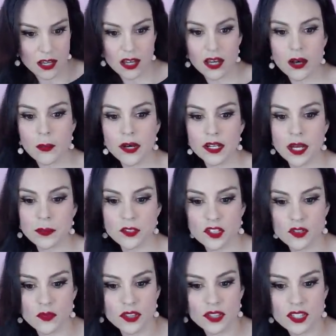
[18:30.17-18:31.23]
An
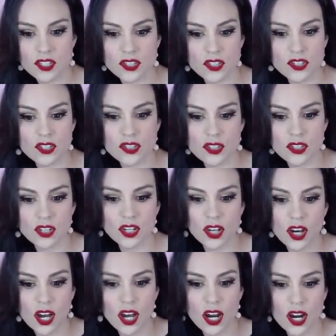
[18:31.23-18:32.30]
updo with a
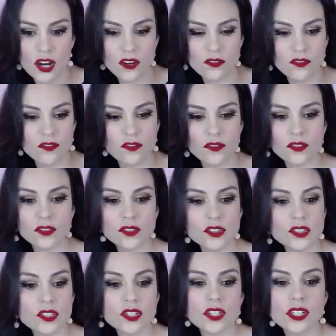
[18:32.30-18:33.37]
scarf.
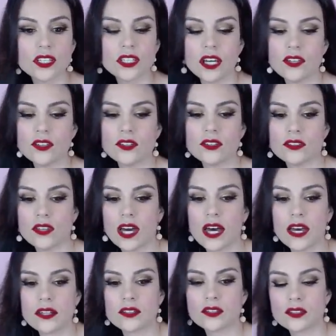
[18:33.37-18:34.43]
Yeah, you could do
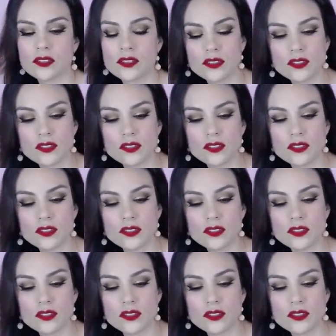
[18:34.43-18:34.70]
that.